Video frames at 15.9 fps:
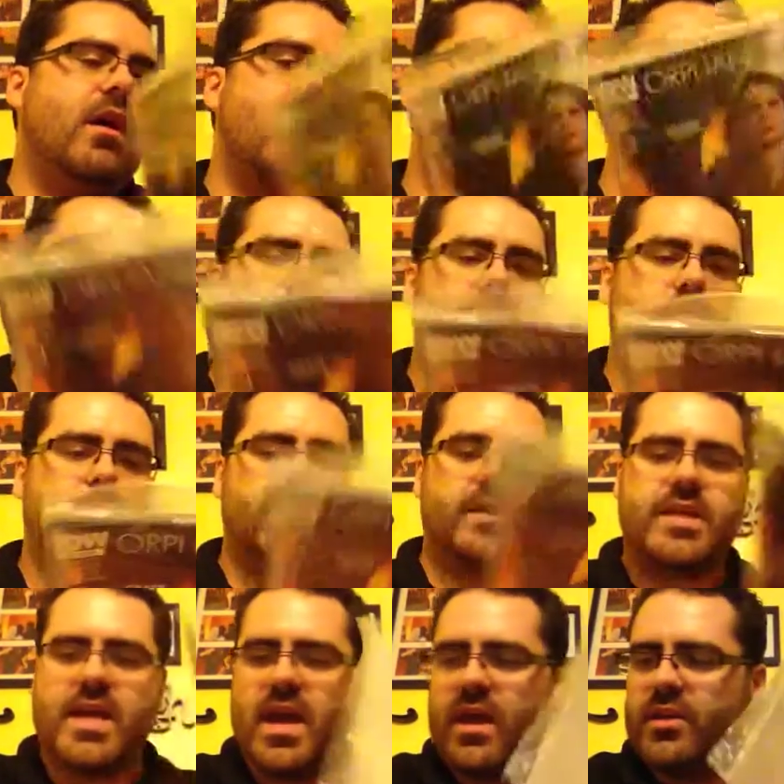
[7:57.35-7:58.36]
But
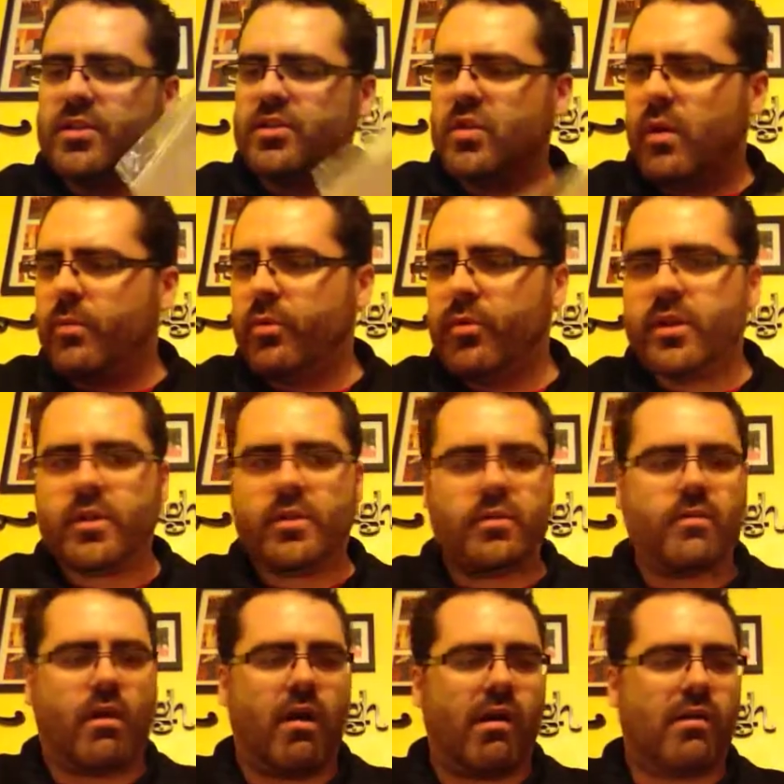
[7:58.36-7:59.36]
yeah, so a pretty
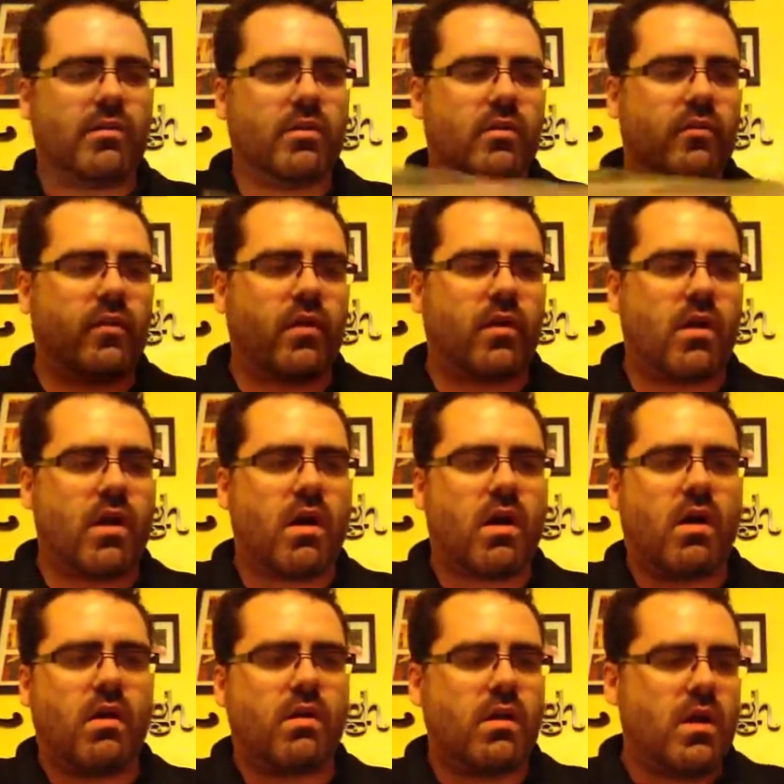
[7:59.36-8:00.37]
good haul
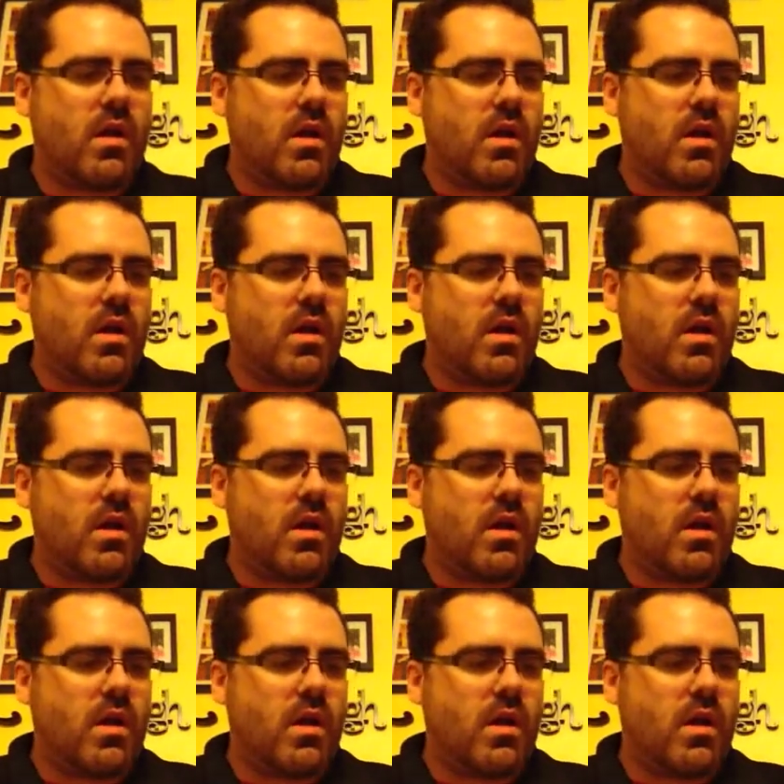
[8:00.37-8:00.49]
overall.